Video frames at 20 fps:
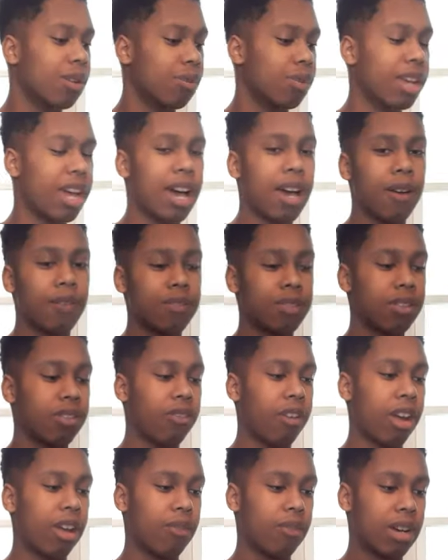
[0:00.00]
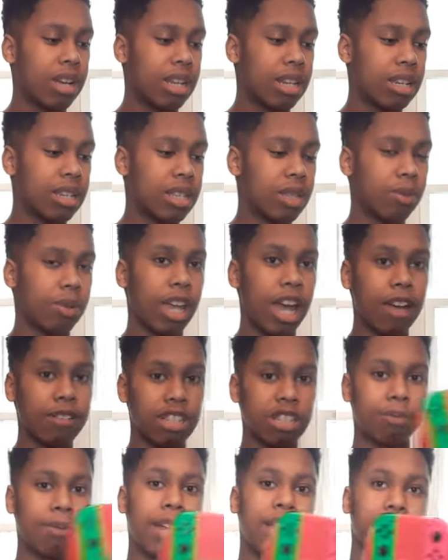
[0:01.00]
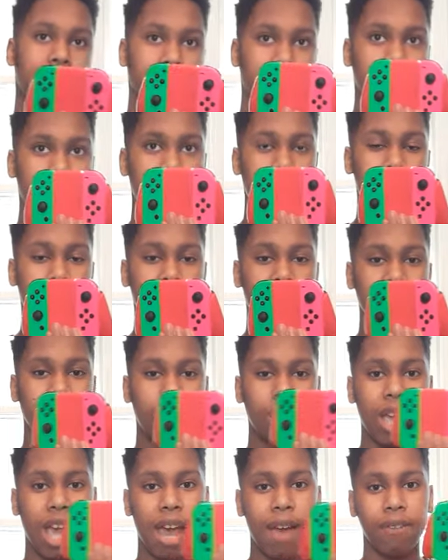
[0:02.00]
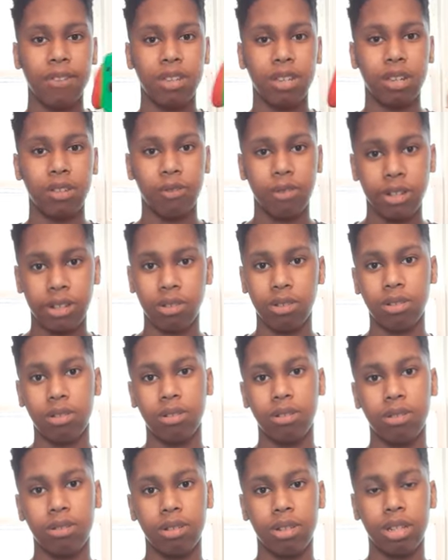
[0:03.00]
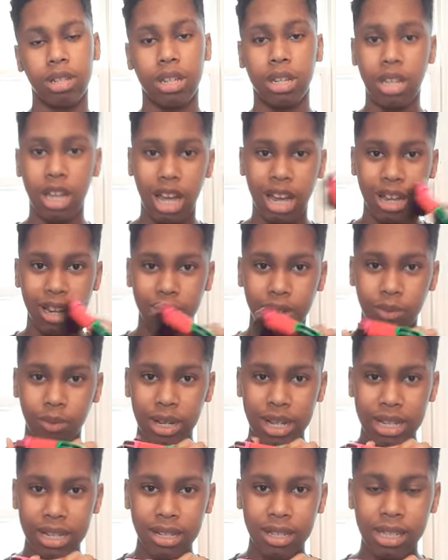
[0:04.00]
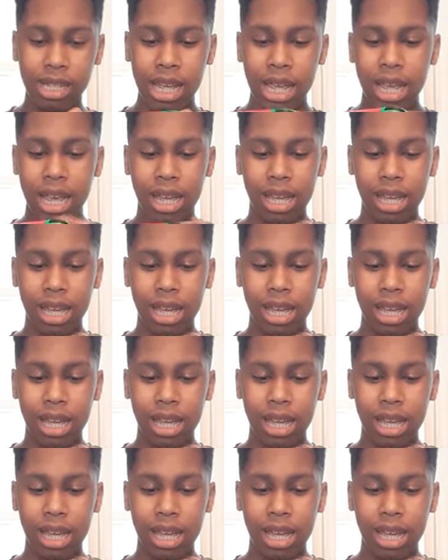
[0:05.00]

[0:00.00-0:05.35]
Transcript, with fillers: We have the gray ones, we have the Splatoon ones, and then we have the original neon ones.